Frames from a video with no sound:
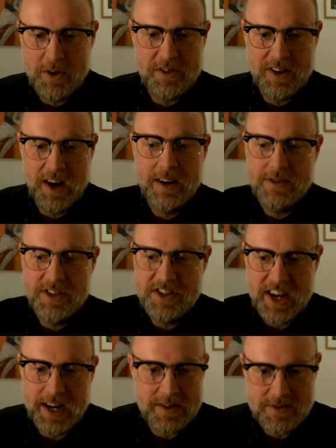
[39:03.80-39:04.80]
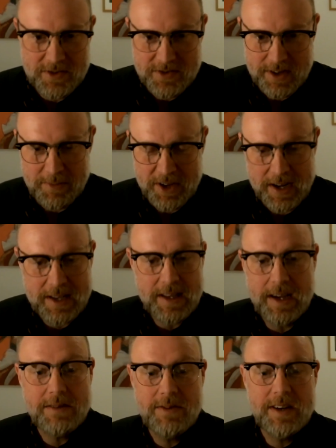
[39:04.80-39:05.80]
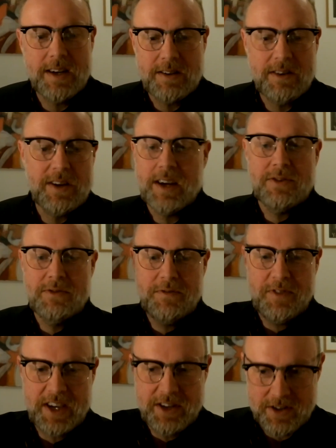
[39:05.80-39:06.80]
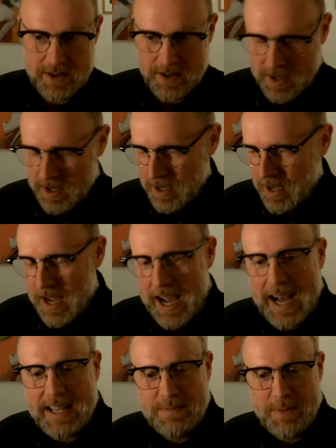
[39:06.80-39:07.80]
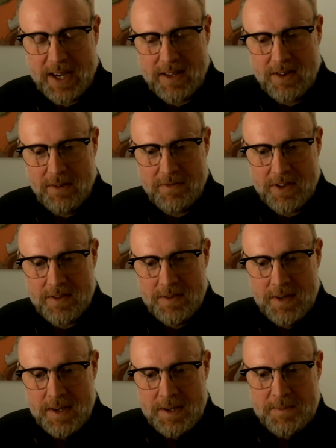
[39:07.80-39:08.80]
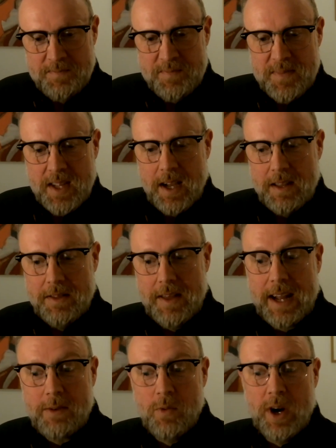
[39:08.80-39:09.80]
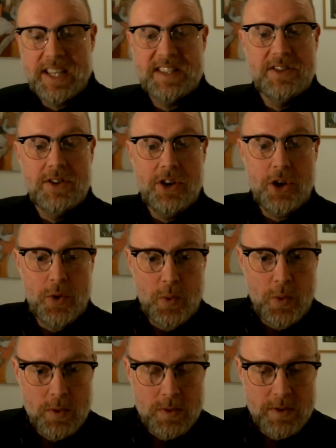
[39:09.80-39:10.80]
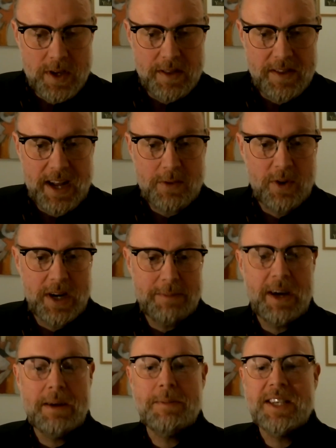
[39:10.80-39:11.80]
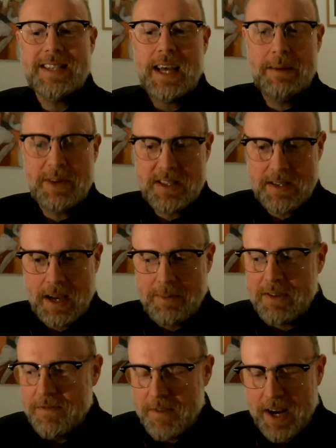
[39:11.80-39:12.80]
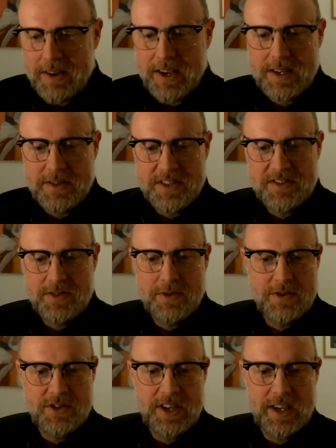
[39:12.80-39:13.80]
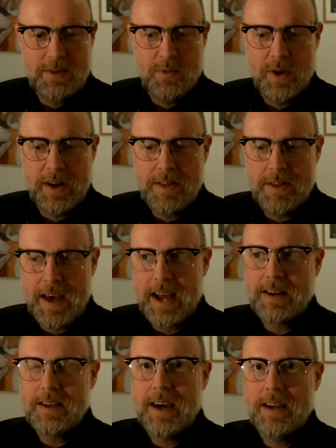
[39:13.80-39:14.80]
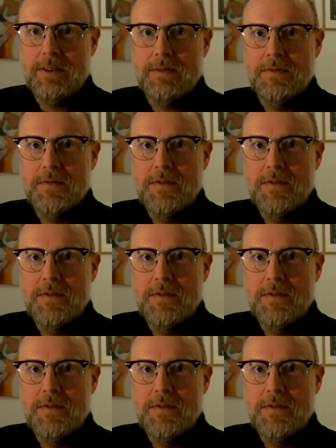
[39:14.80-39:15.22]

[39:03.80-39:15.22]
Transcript: than 100 chairs or something like that, right? A, a, configured aspect of it. That one is new, and that one I, I'm, I'm, I'm very interested to see where that kind of